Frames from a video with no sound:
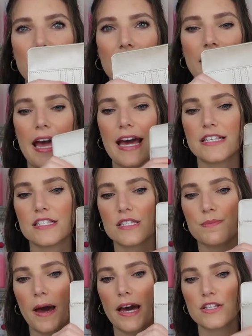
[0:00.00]
and then it has
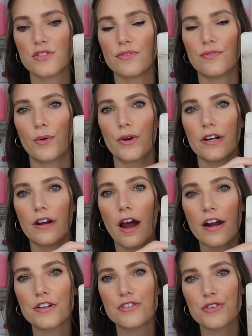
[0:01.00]
spots for
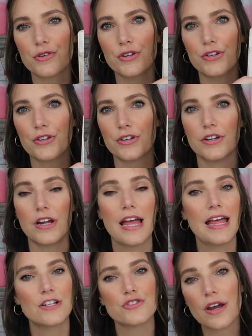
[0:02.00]
cards or your
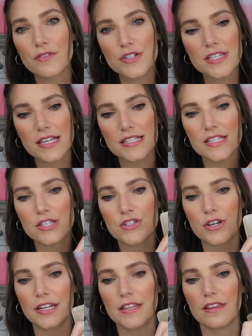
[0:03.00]
driver's license
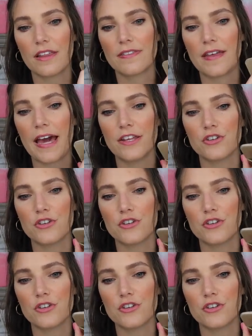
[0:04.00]
or anything like that.